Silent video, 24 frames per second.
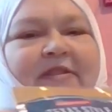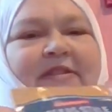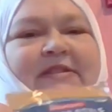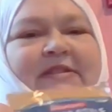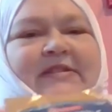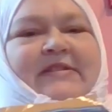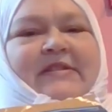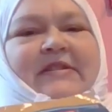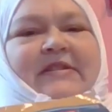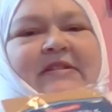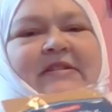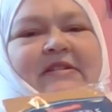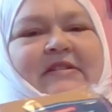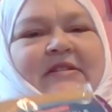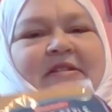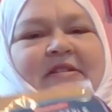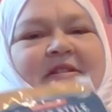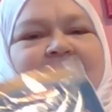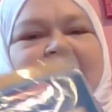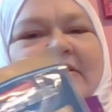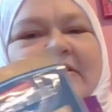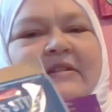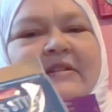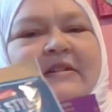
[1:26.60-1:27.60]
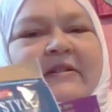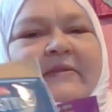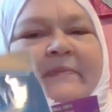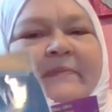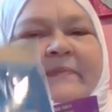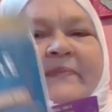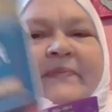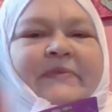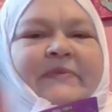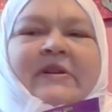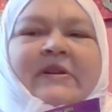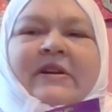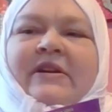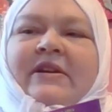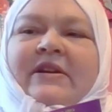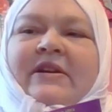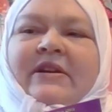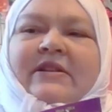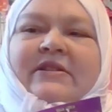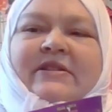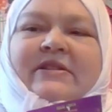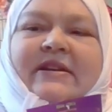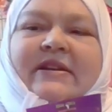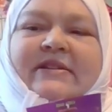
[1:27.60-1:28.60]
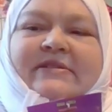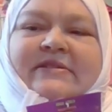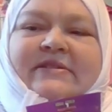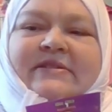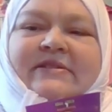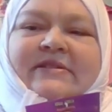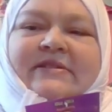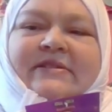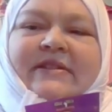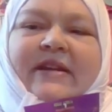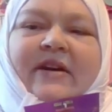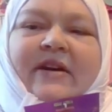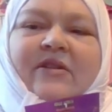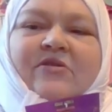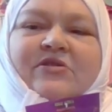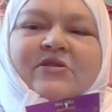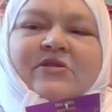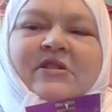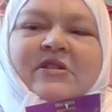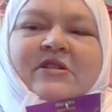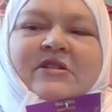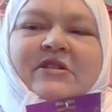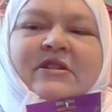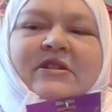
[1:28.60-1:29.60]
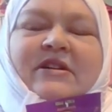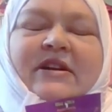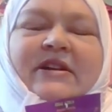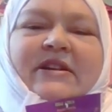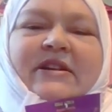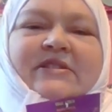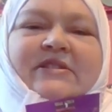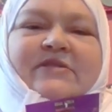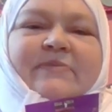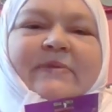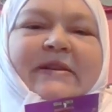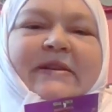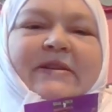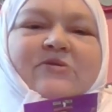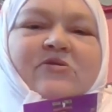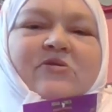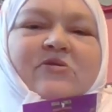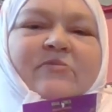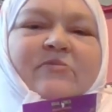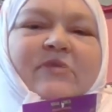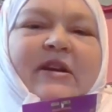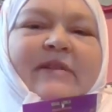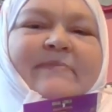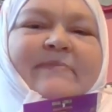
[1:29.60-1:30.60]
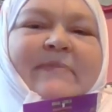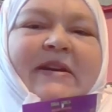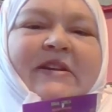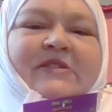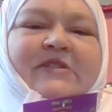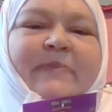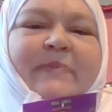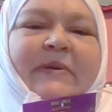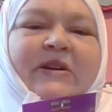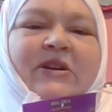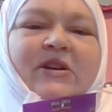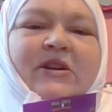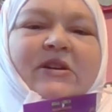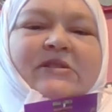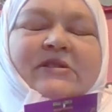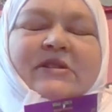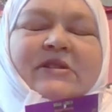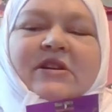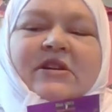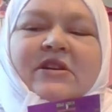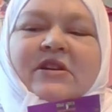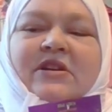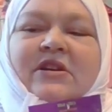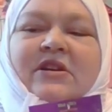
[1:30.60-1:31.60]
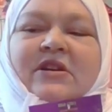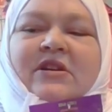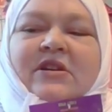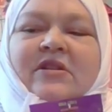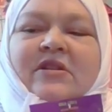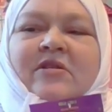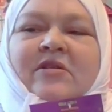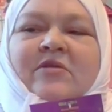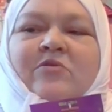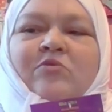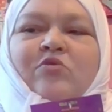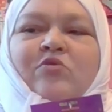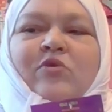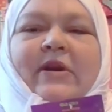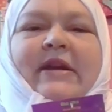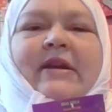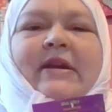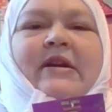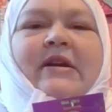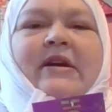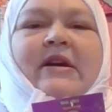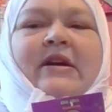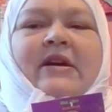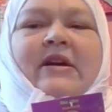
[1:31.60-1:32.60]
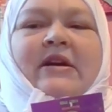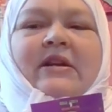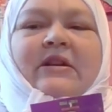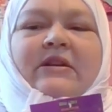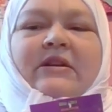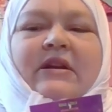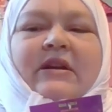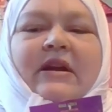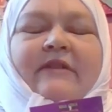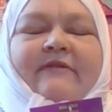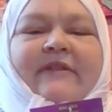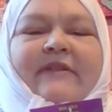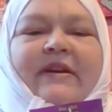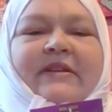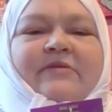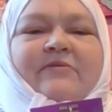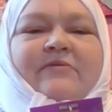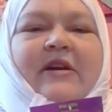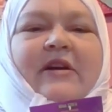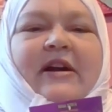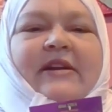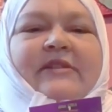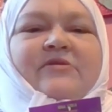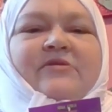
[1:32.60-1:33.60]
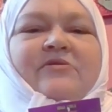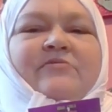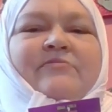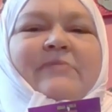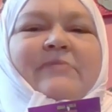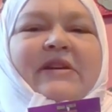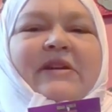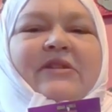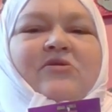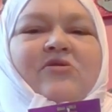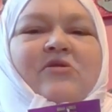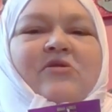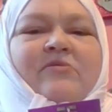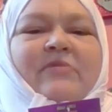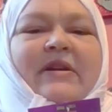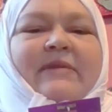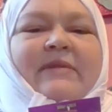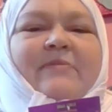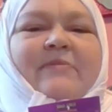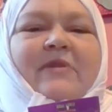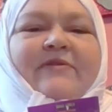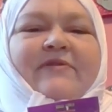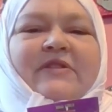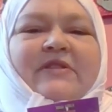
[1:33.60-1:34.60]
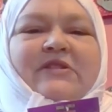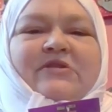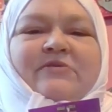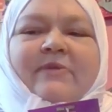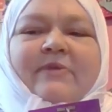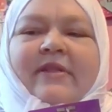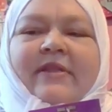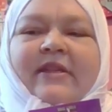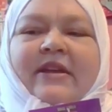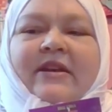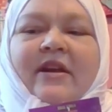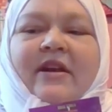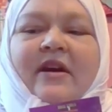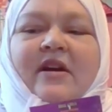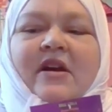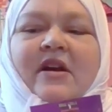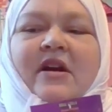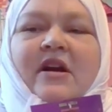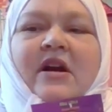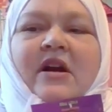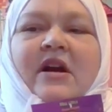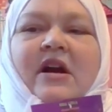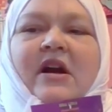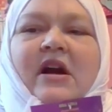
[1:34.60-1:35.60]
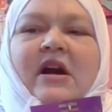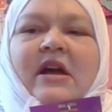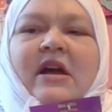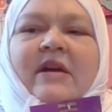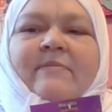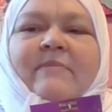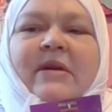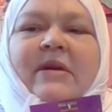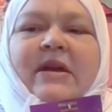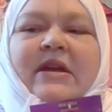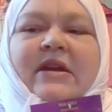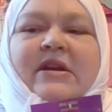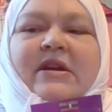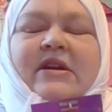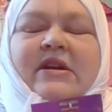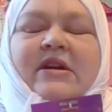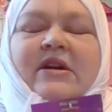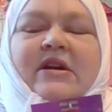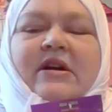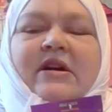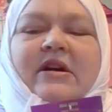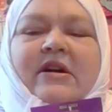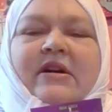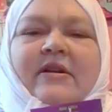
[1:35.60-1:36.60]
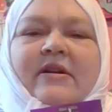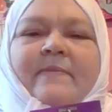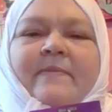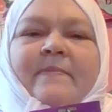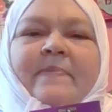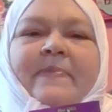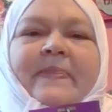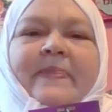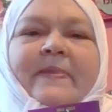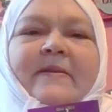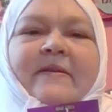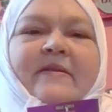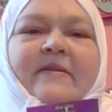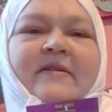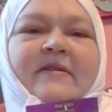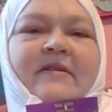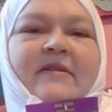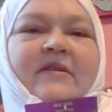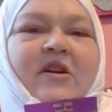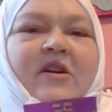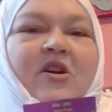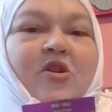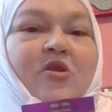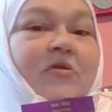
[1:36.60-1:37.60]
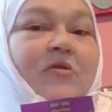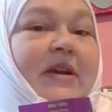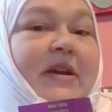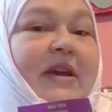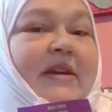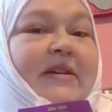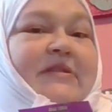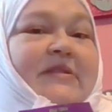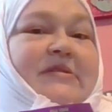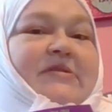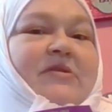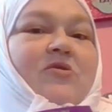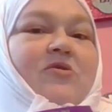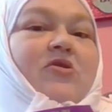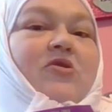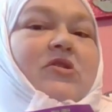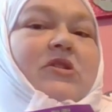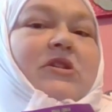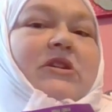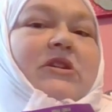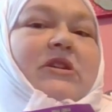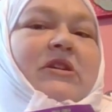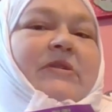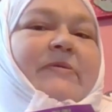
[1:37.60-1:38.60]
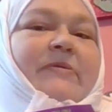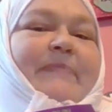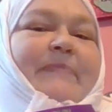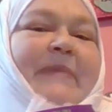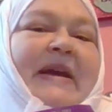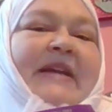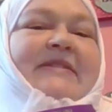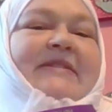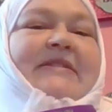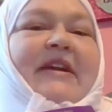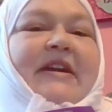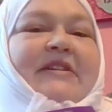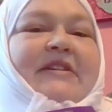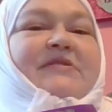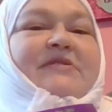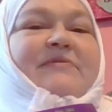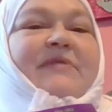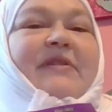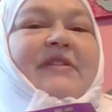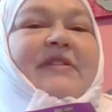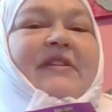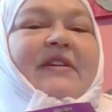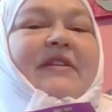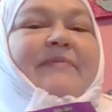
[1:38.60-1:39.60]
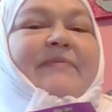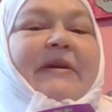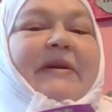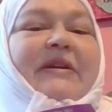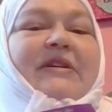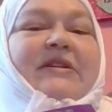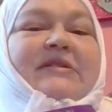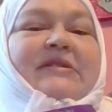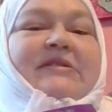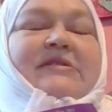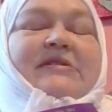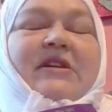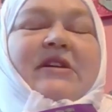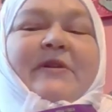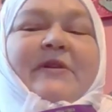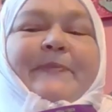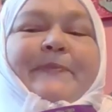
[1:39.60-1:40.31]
this um, Texas style honey sweet cornbread mix because we love it. I don't make cornbread muffins with it. I make um, whole cakes or pancakes with it because